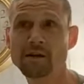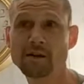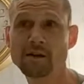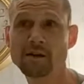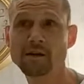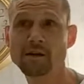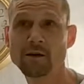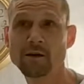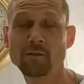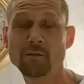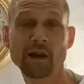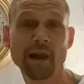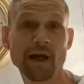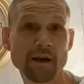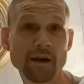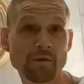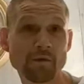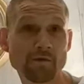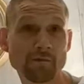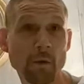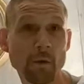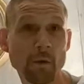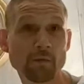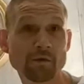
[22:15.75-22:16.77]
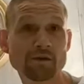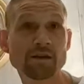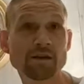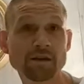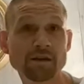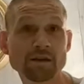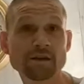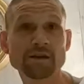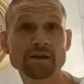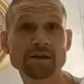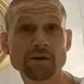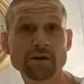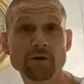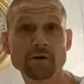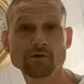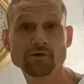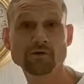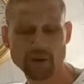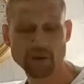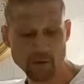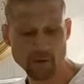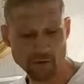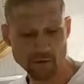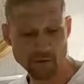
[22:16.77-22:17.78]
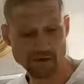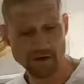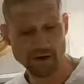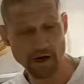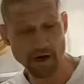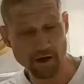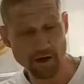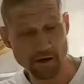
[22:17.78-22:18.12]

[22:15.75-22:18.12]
And I'm glad I've bumped into you. So we say